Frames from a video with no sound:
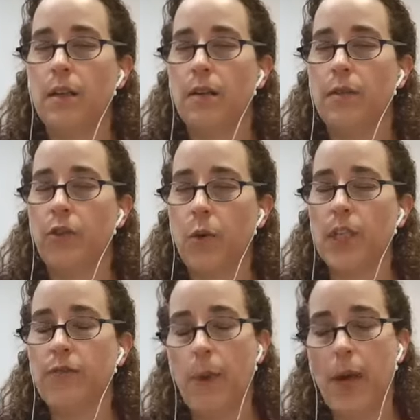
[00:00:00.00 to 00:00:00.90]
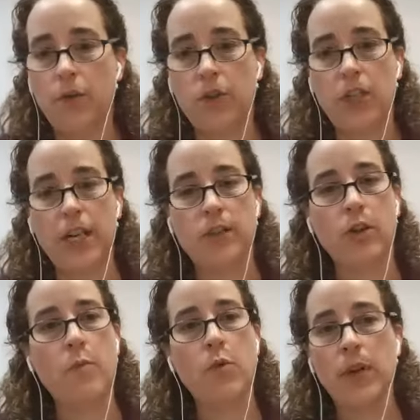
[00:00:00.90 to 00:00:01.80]
the request for power chairs
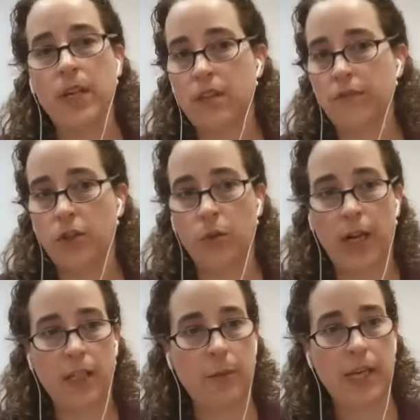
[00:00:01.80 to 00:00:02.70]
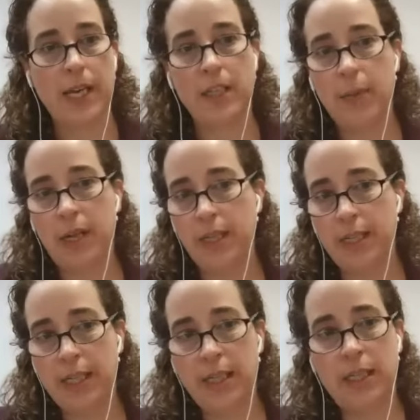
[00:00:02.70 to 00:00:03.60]
on a more individual case-by-case
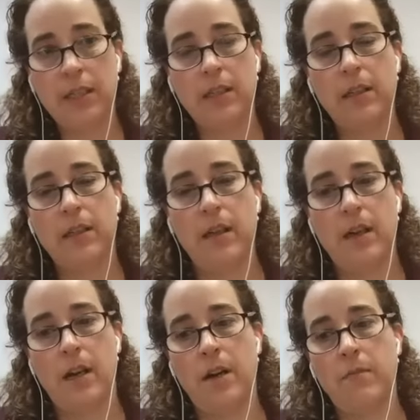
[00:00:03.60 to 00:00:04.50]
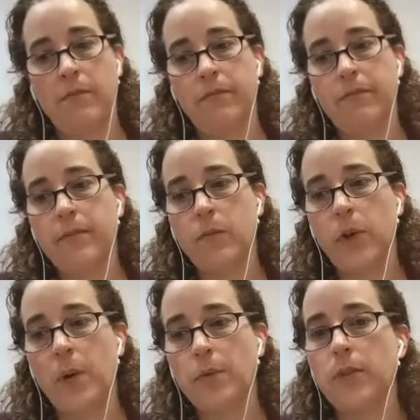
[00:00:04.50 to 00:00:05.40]
basis,
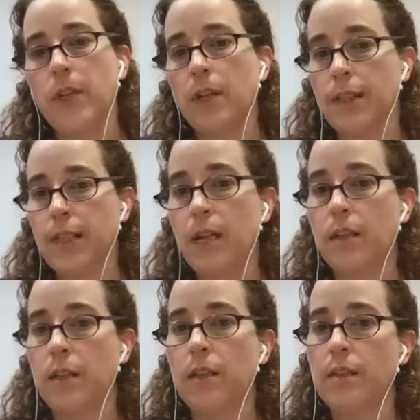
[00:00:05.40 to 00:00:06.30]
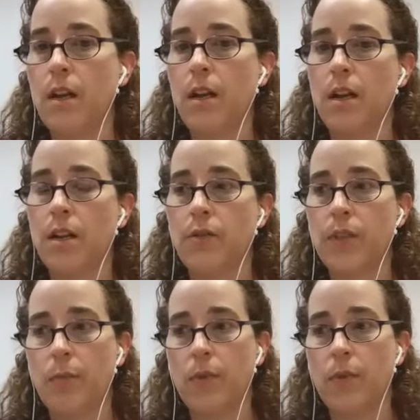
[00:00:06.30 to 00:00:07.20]
perhaps on the understanding that certainly I know
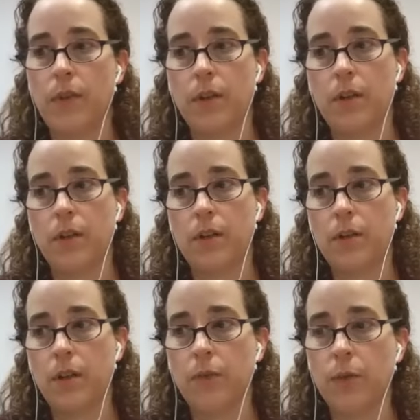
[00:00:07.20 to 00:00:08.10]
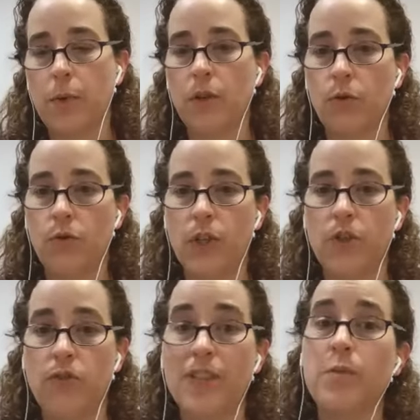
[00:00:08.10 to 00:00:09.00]
some of the guys with spinal cord
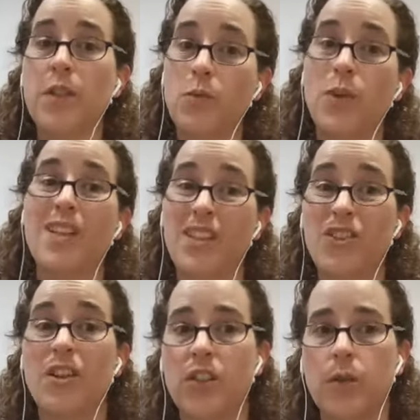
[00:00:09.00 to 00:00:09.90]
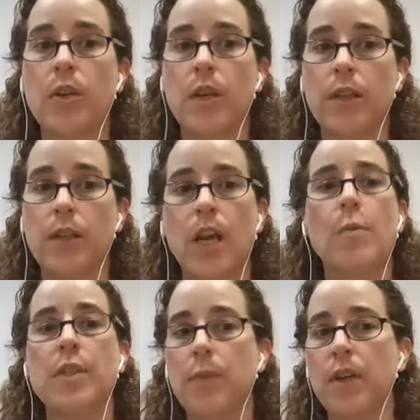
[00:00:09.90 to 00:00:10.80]
injury sometimes will get discharged to a nursing
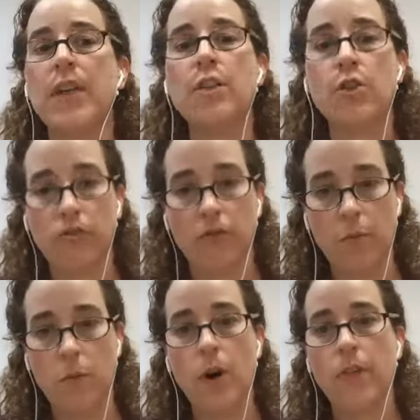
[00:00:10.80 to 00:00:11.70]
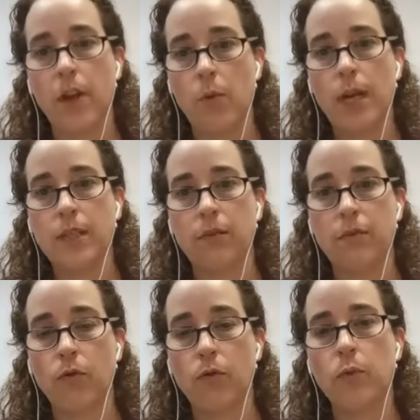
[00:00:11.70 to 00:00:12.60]
home as a bit of an interim while they're waiting
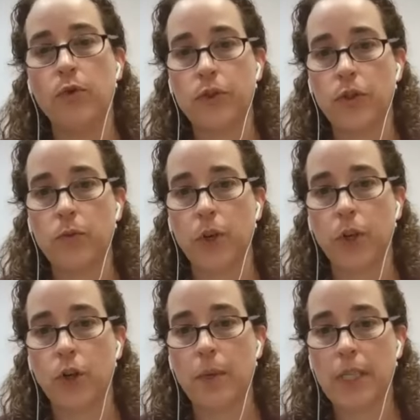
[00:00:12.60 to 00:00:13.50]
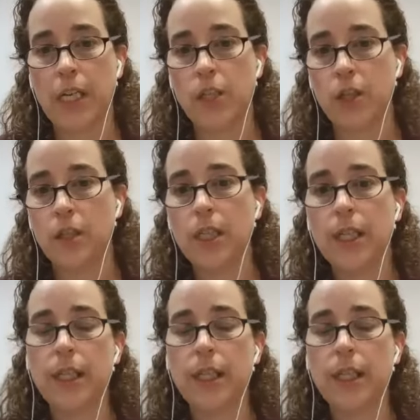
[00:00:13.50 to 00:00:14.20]
for more suitable accommodation.